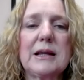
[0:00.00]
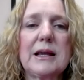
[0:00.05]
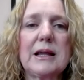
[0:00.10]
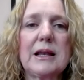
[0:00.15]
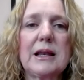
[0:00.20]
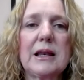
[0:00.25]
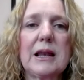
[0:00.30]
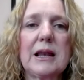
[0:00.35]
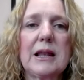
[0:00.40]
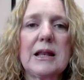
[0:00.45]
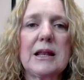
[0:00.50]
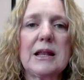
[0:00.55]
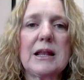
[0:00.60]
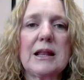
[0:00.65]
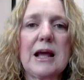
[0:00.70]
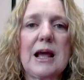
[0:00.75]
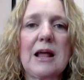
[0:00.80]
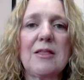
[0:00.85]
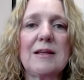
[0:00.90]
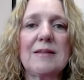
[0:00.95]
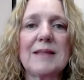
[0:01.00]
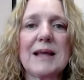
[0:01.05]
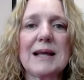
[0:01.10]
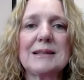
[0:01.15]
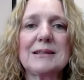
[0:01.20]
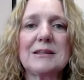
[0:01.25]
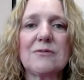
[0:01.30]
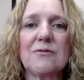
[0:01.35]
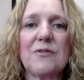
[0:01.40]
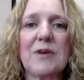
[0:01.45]
And I think
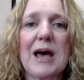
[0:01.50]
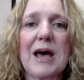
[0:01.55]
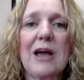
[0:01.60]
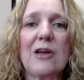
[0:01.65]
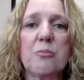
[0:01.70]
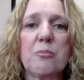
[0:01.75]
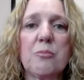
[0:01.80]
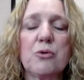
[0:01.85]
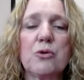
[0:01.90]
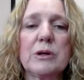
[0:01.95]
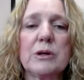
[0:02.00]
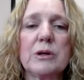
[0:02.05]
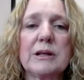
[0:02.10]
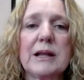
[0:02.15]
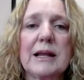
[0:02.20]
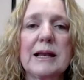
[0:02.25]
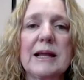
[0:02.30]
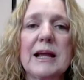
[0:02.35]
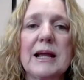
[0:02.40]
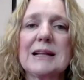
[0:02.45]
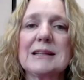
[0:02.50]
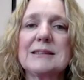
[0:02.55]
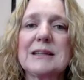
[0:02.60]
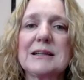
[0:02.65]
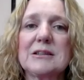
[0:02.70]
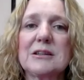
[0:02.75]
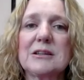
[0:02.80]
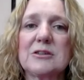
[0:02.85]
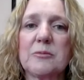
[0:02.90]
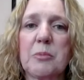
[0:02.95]
that's invaluable and kind of
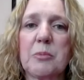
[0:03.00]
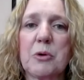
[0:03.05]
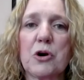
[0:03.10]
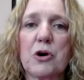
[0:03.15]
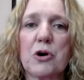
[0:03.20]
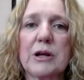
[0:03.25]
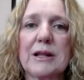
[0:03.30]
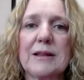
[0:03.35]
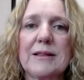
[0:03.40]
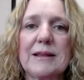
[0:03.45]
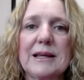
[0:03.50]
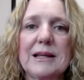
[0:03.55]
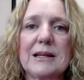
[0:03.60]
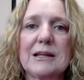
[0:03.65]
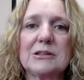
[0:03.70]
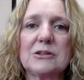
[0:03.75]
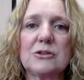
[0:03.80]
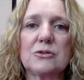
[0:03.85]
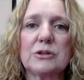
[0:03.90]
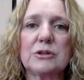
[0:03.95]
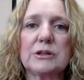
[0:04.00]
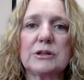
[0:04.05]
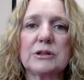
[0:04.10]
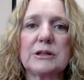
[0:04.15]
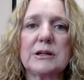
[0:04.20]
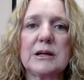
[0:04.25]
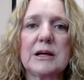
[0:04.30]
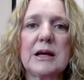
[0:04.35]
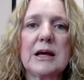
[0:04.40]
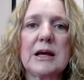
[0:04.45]
sets us apart in the
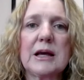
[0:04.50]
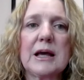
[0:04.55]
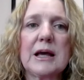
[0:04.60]
industry.